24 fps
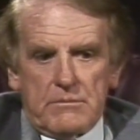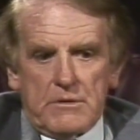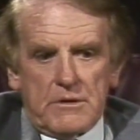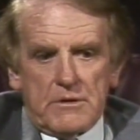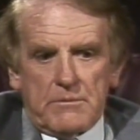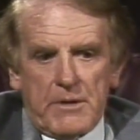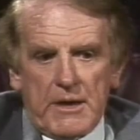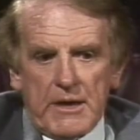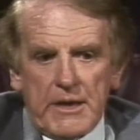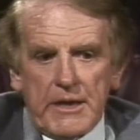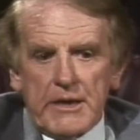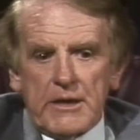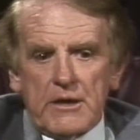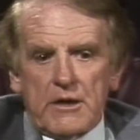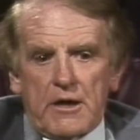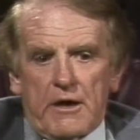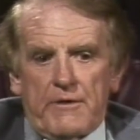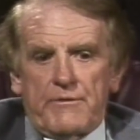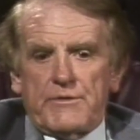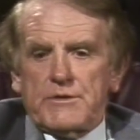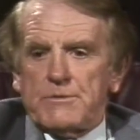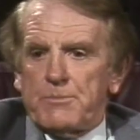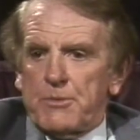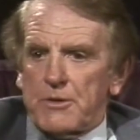into my legal
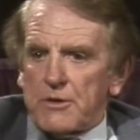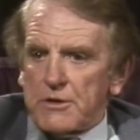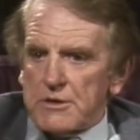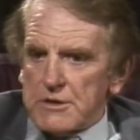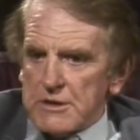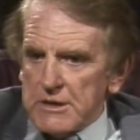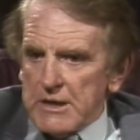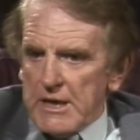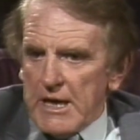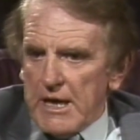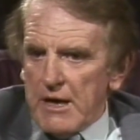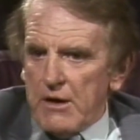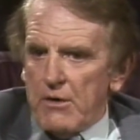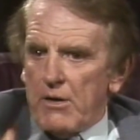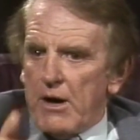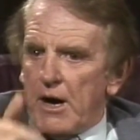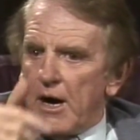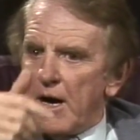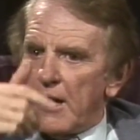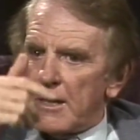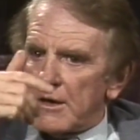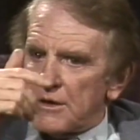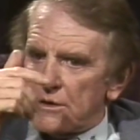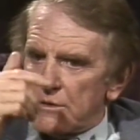office, because now
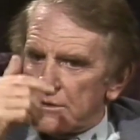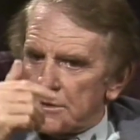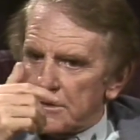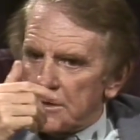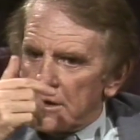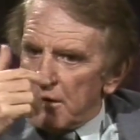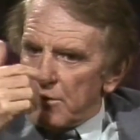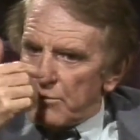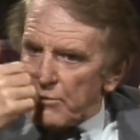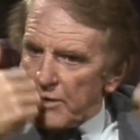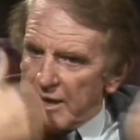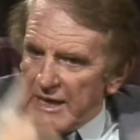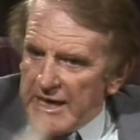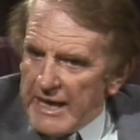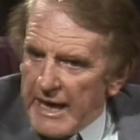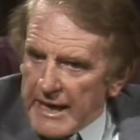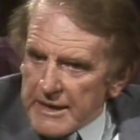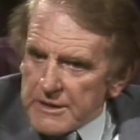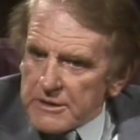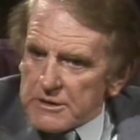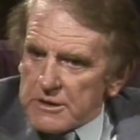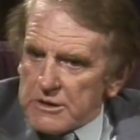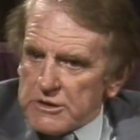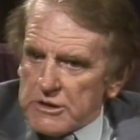I could
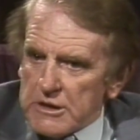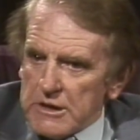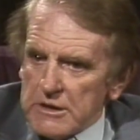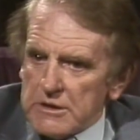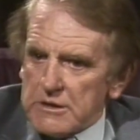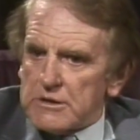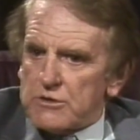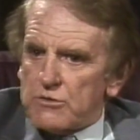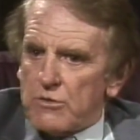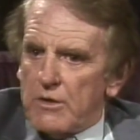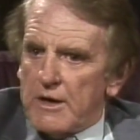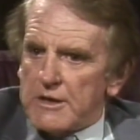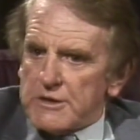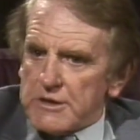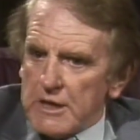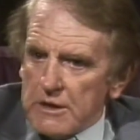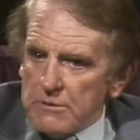relate to Jesus Christ.